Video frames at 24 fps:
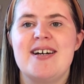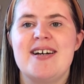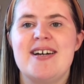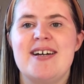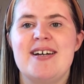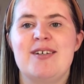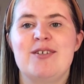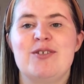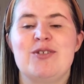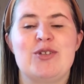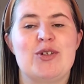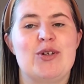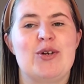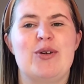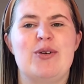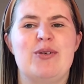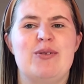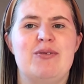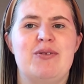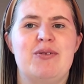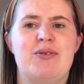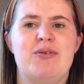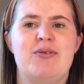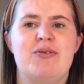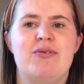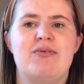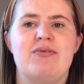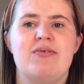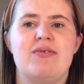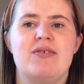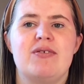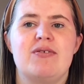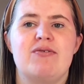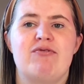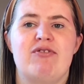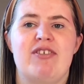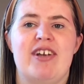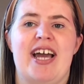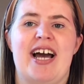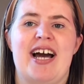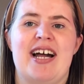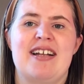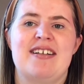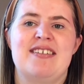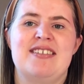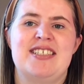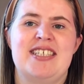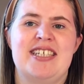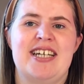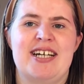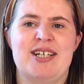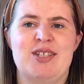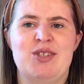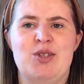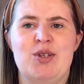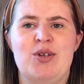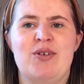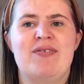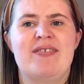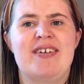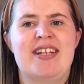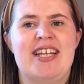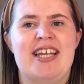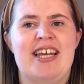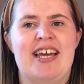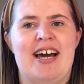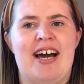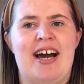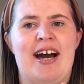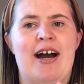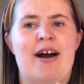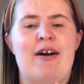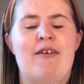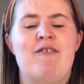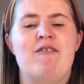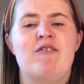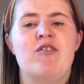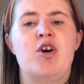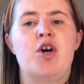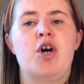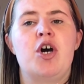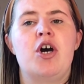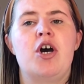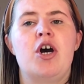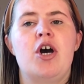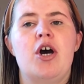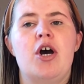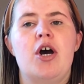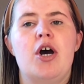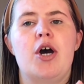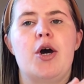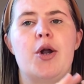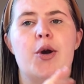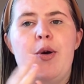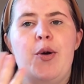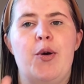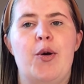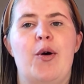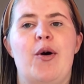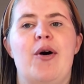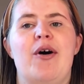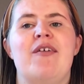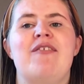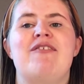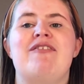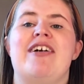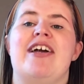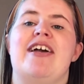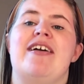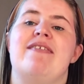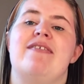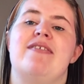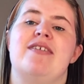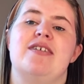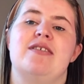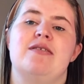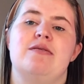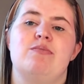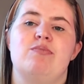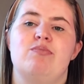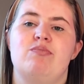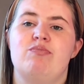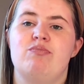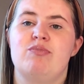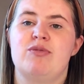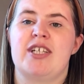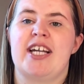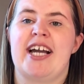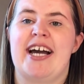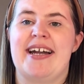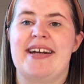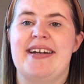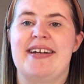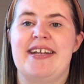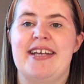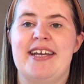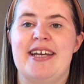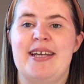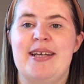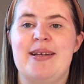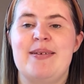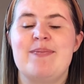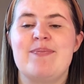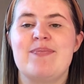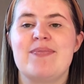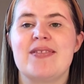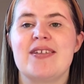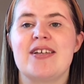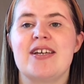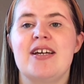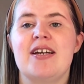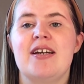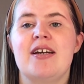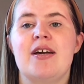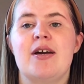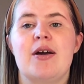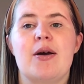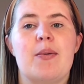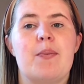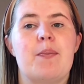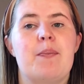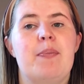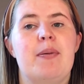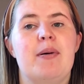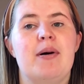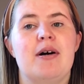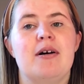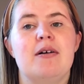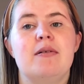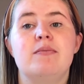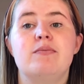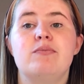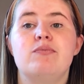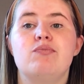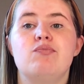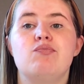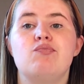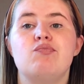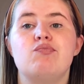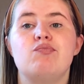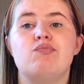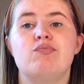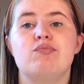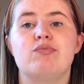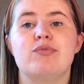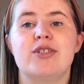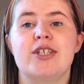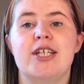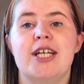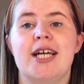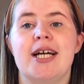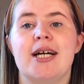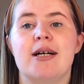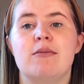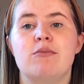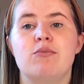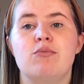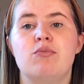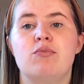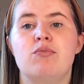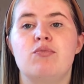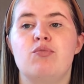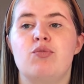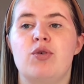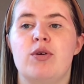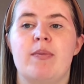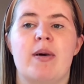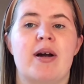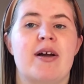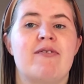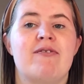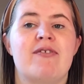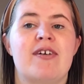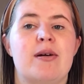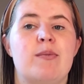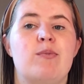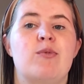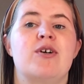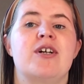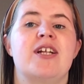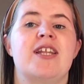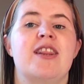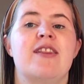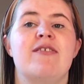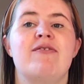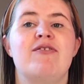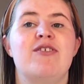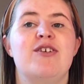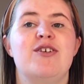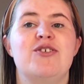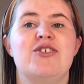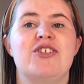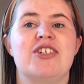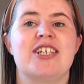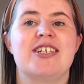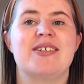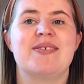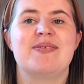So, reality, I don't really have not a favourite candy. But, yeah we might find one in the future.